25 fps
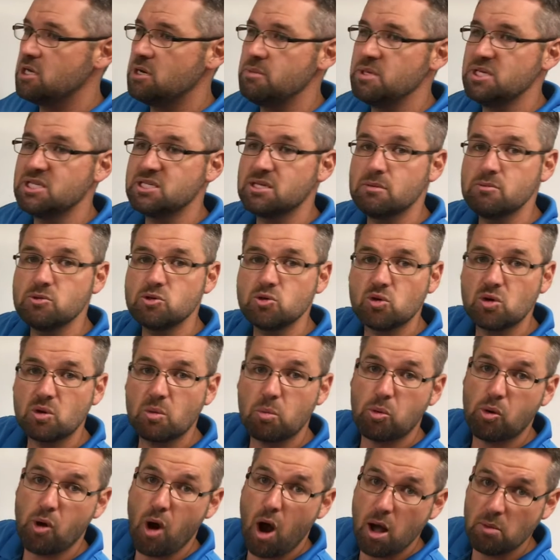going to be some sort
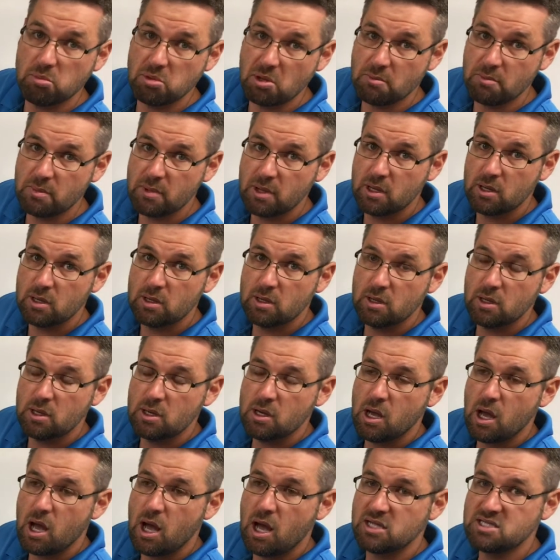of problem
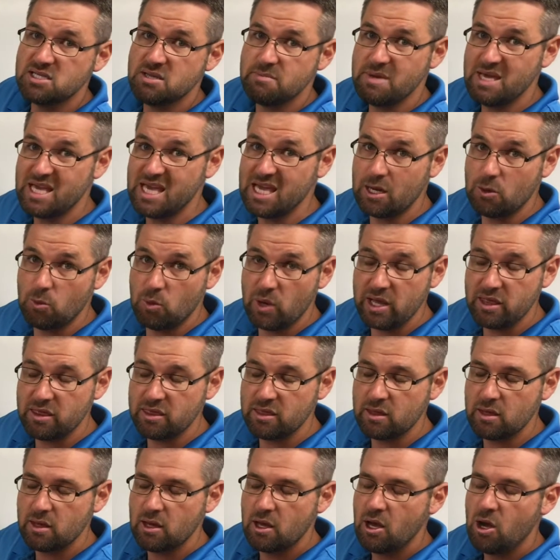to begin
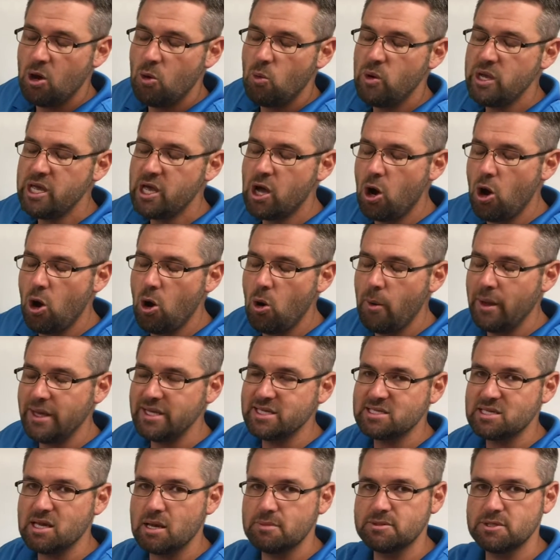with, we
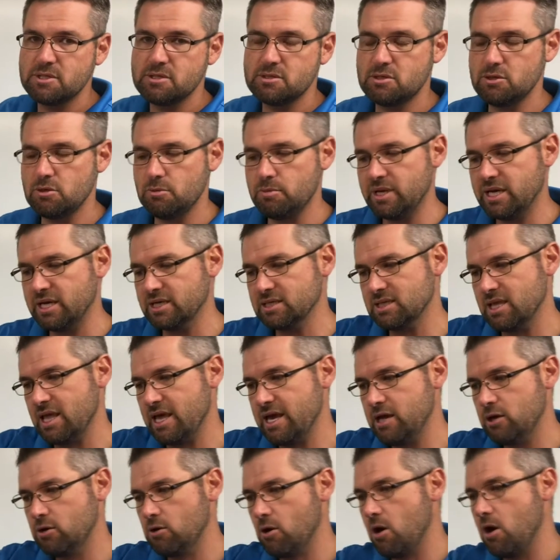always substitute, because
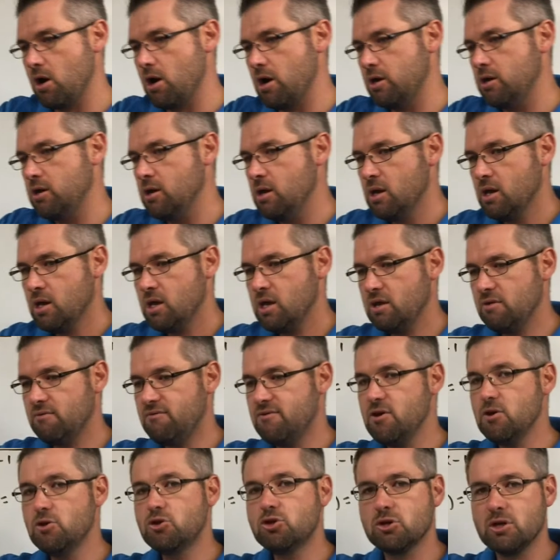later on in
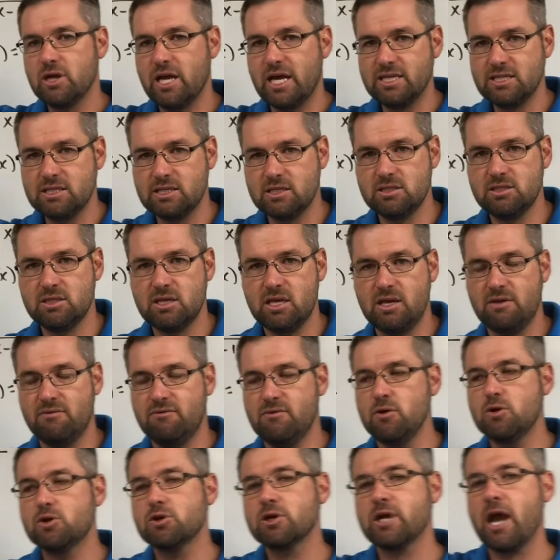future lessons, in
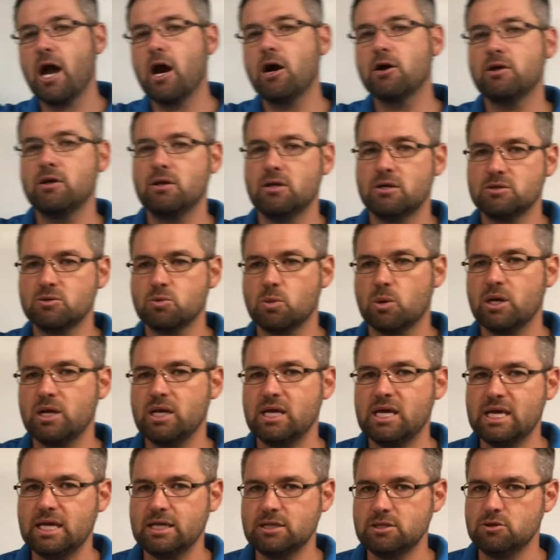future calculus, we're
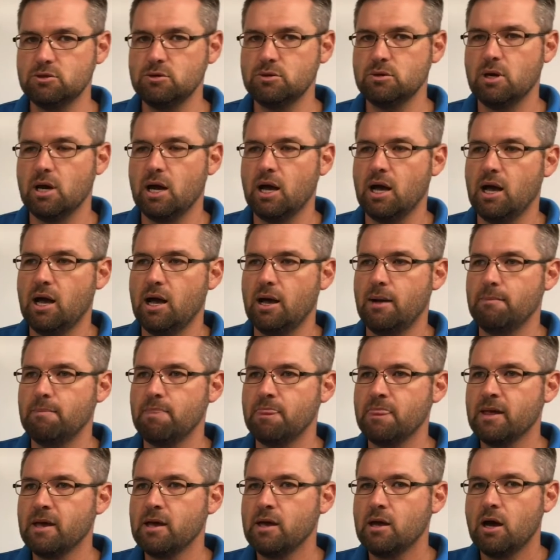going to get to
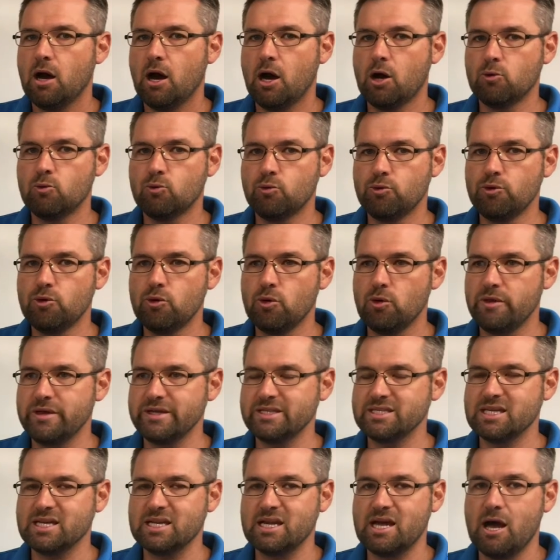a rule
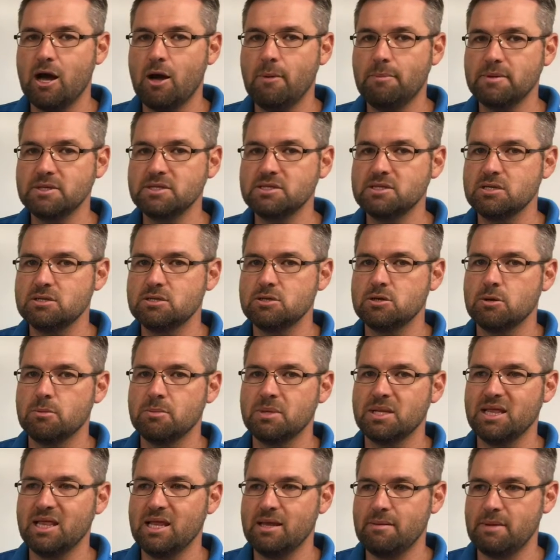that's going to help us
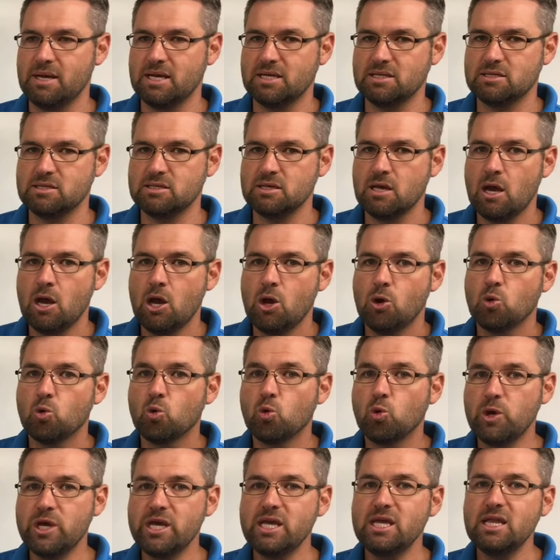determine limits
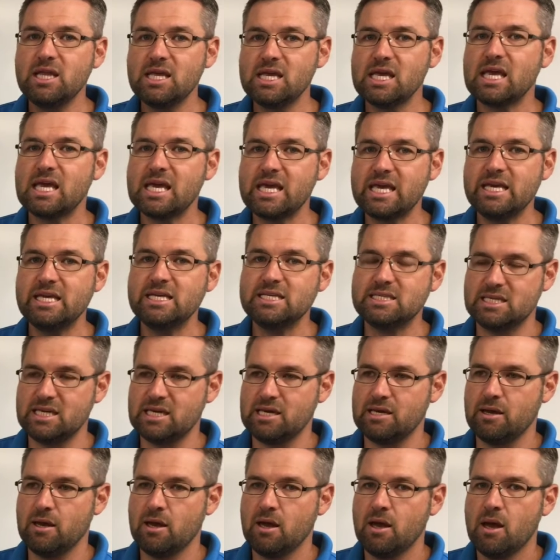really
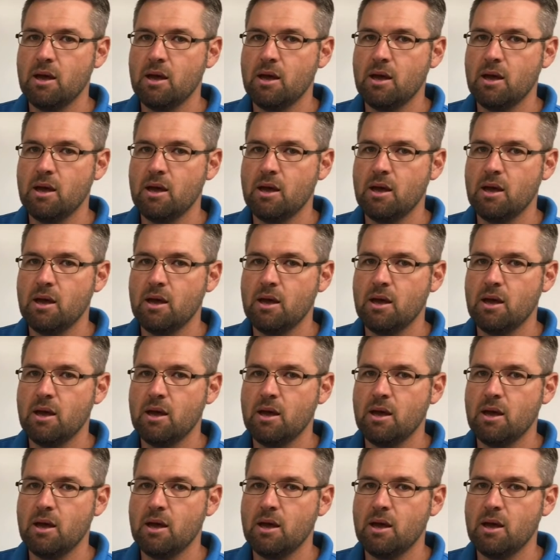easy.